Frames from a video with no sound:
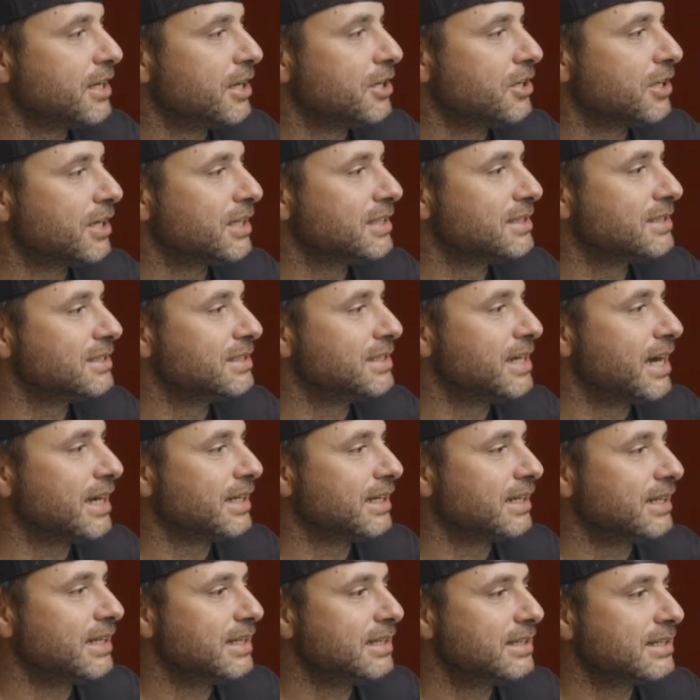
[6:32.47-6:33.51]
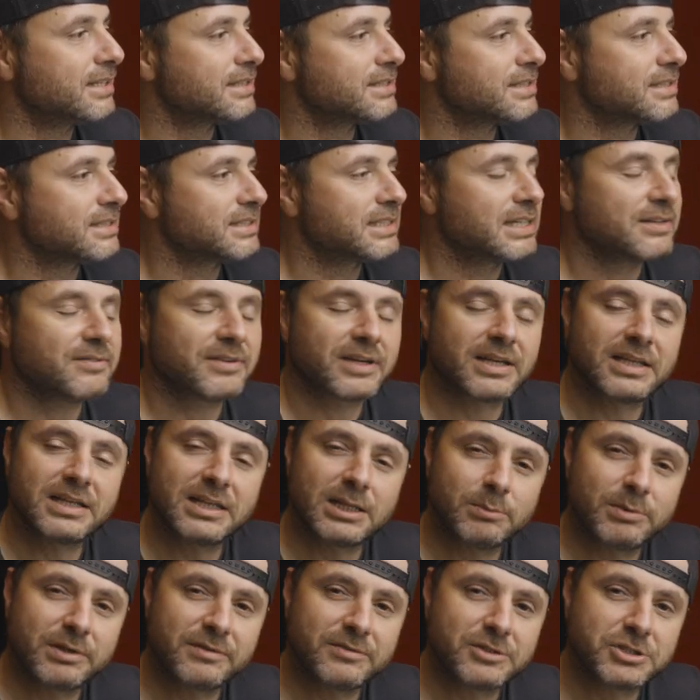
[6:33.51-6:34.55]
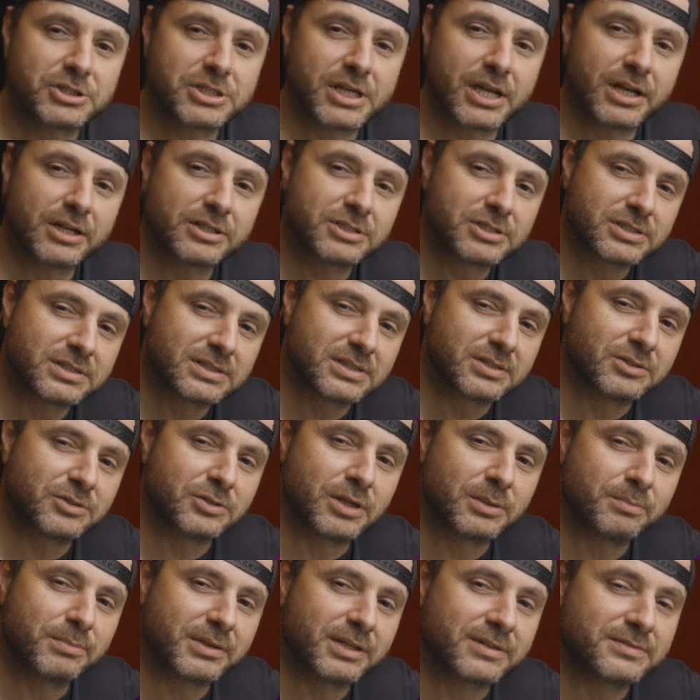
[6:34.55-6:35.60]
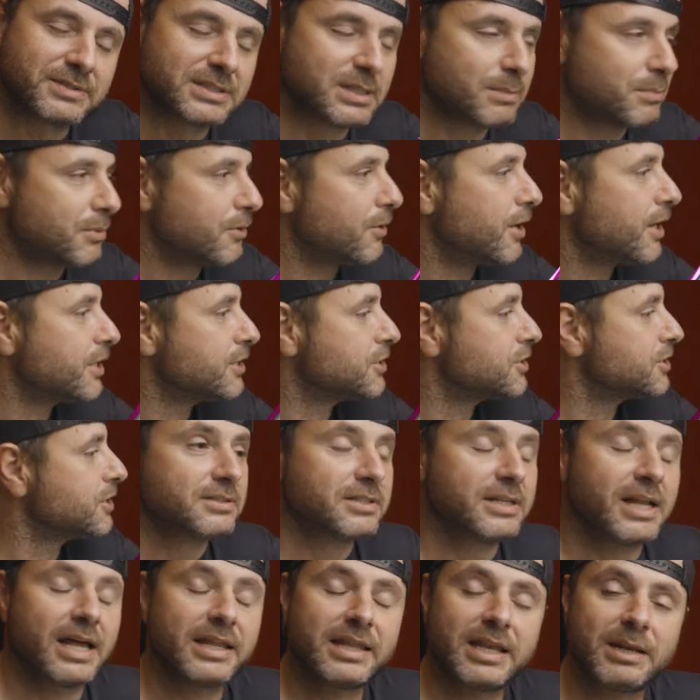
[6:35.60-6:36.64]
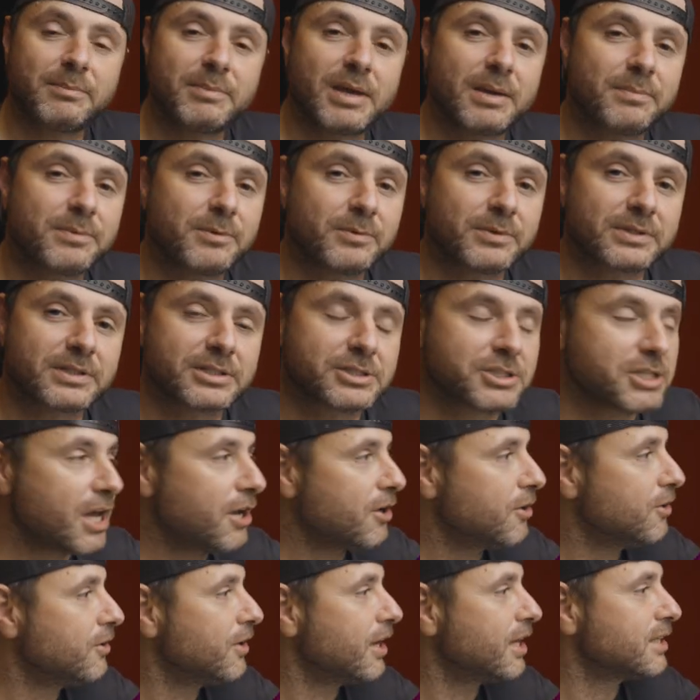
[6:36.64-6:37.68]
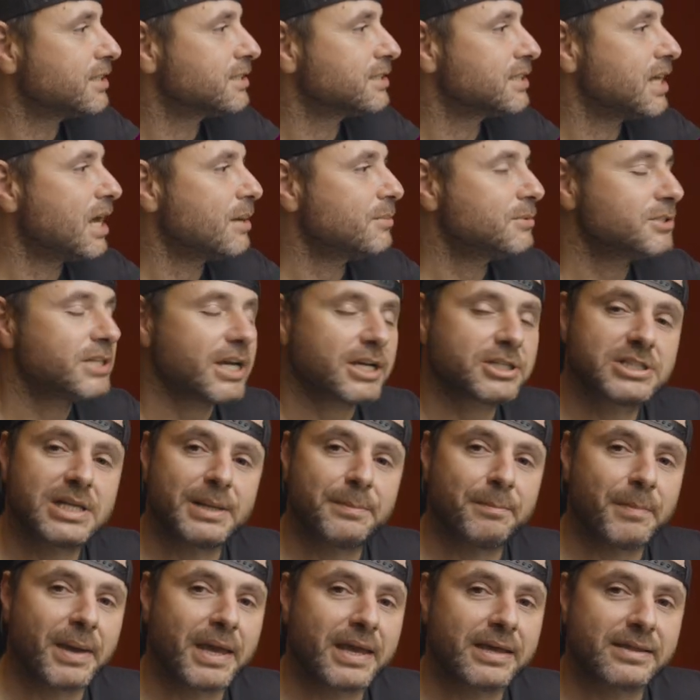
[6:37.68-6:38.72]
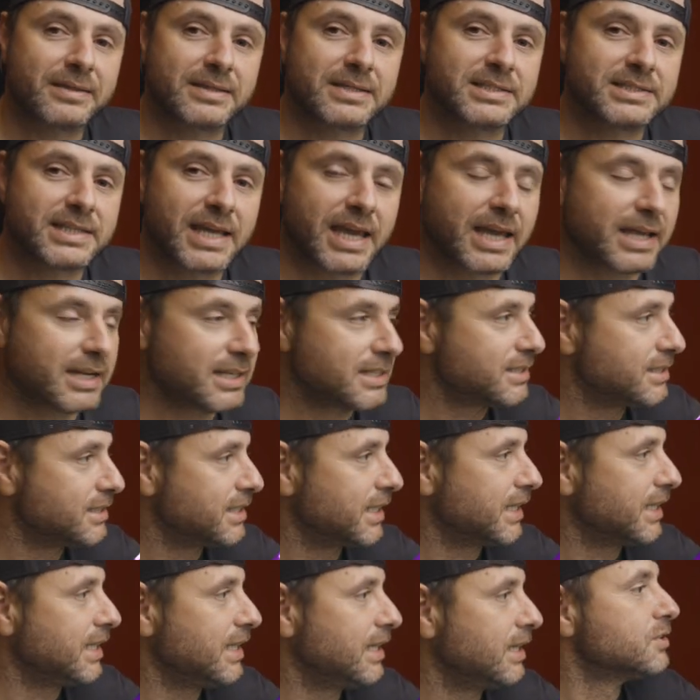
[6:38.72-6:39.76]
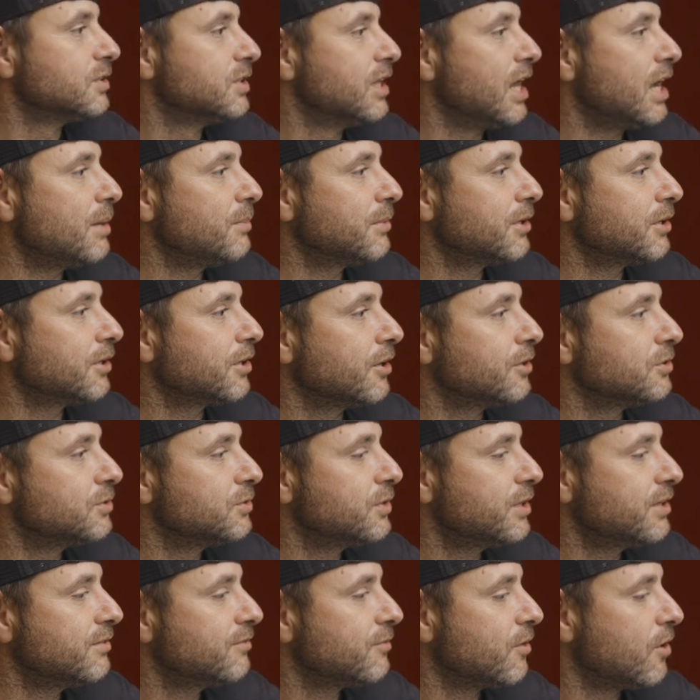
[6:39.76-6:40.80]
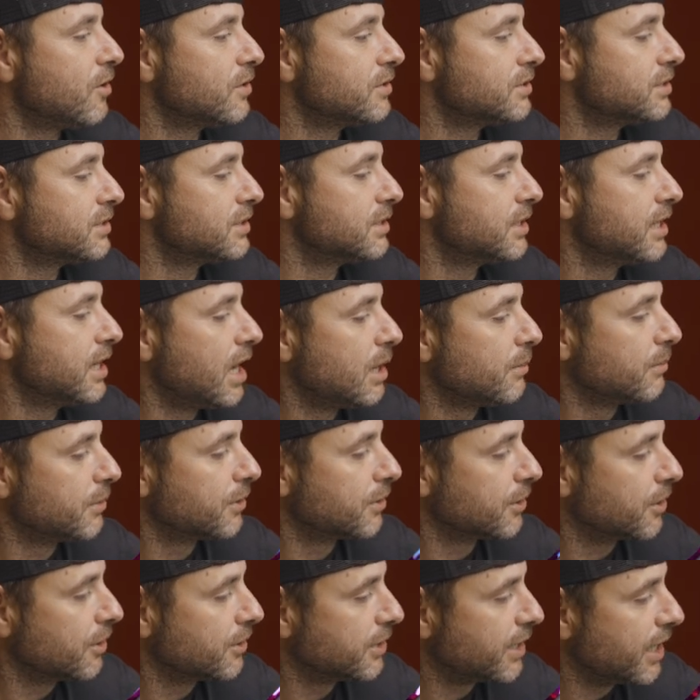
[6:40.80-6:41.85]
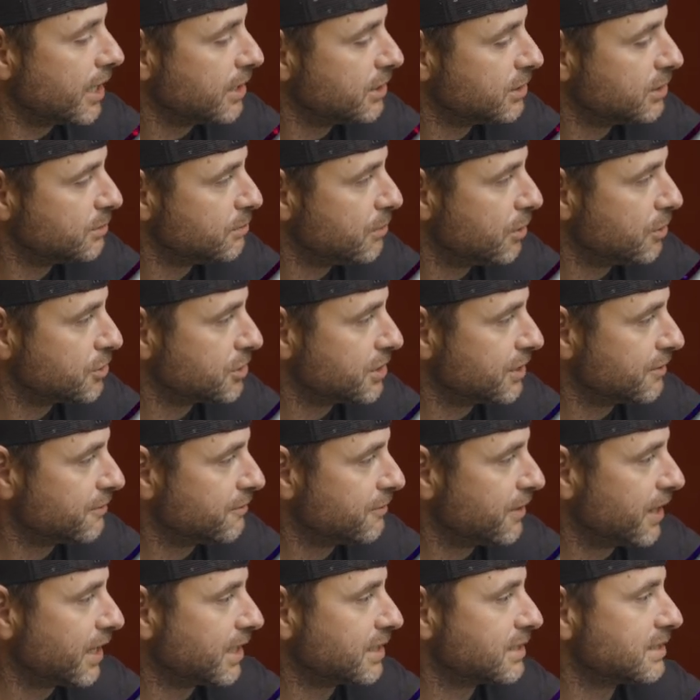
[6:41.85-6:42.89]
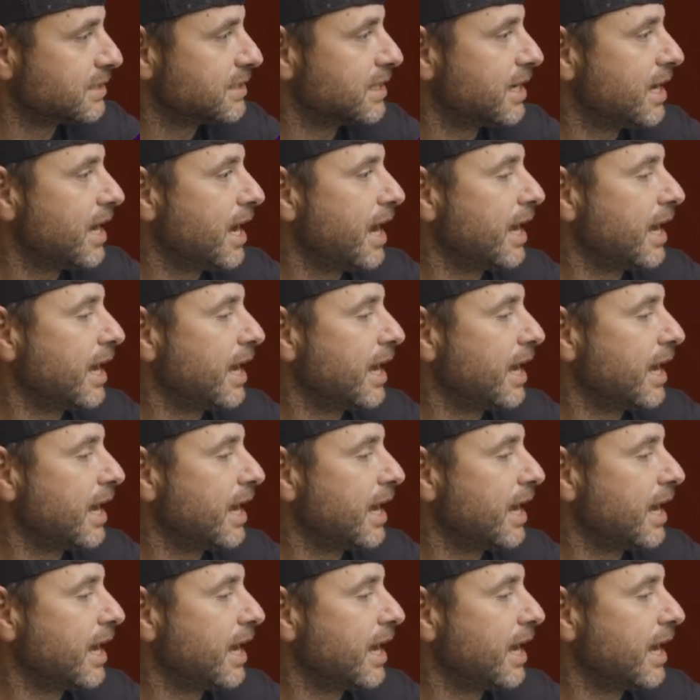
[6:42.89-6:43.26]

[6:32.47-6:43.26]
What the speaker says: Now you can see underneath it's just giving a little bit of a shadow just to do a bit of separation. So now that I'm happy with the shadow, it's time to actually make this header sticky. So now I'm going to go to advanced. I'm going to go down to motion effects.